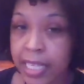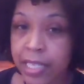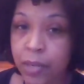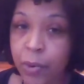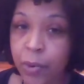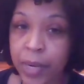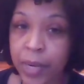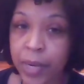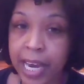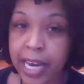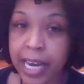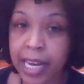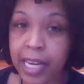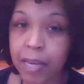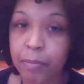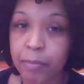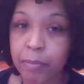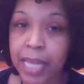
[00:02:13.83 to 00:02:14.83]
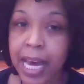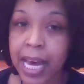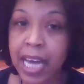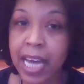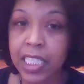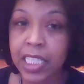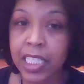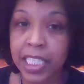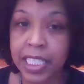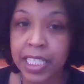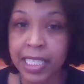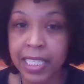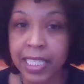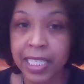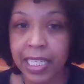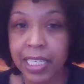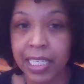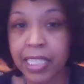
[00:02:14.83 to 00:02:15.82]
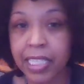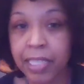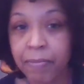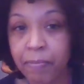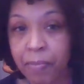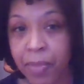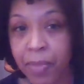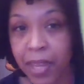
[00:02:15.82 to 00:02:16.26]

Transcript: is organic black chia seeds.